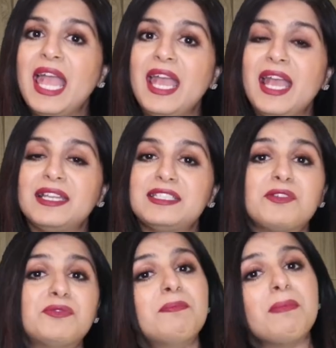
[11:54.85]
and
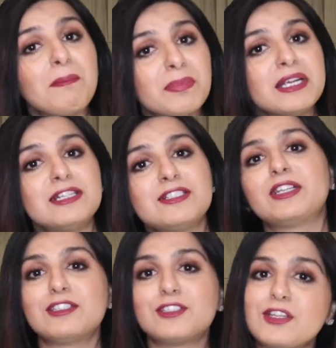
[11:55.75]
remember
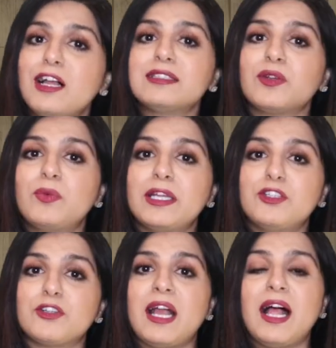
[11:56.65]
to consult
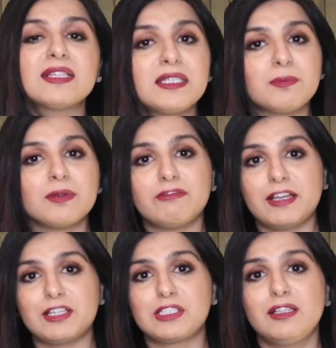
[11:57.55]
with your healthcare
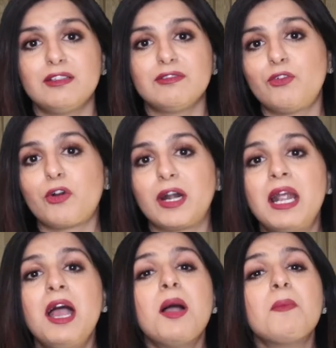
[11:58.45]
professional
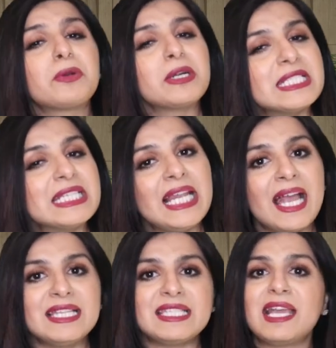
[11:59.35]
for
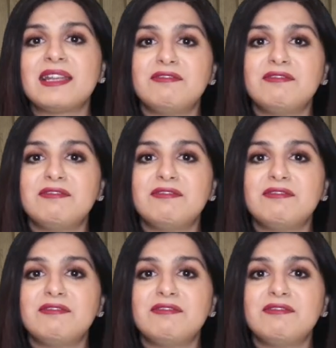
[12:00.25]
personalized